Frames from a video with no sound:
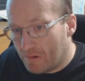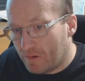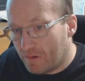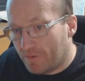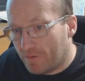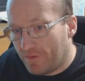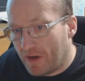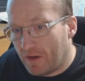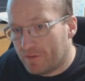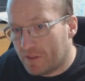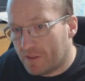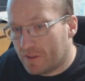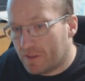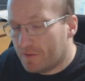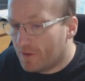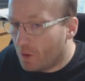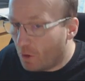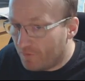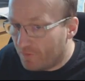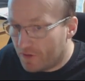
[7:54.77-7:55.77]
are
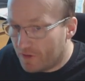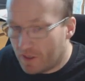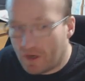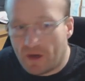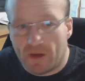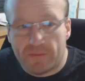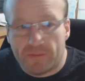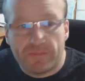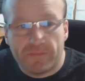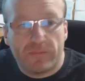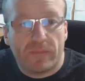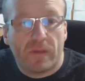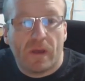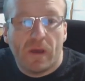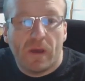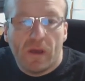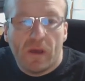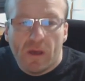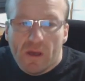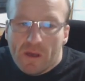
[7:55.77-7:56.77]
unfounded, they often are,
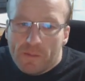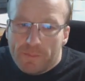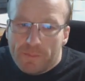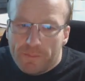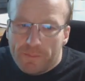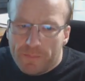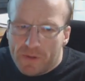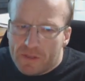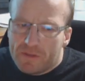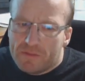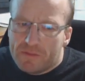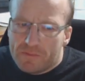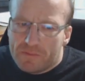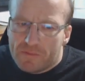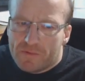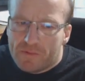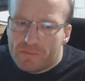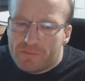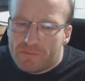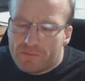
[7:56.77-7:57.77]
but
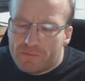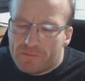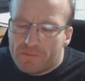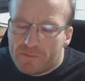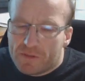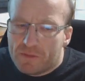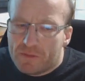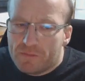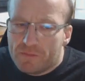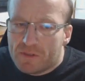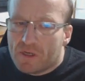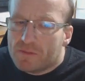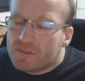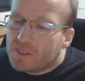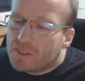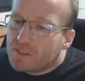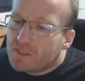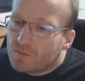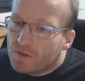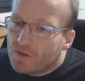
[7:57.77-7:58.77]

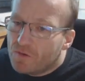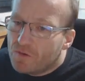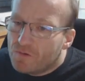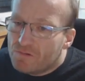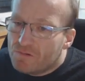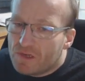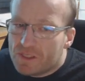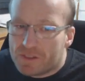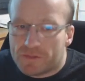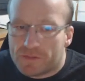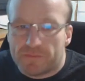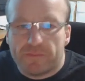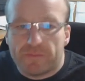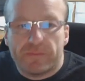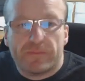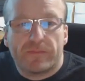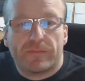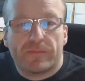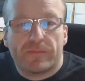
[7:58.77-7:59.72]
sometimes it's with good reason.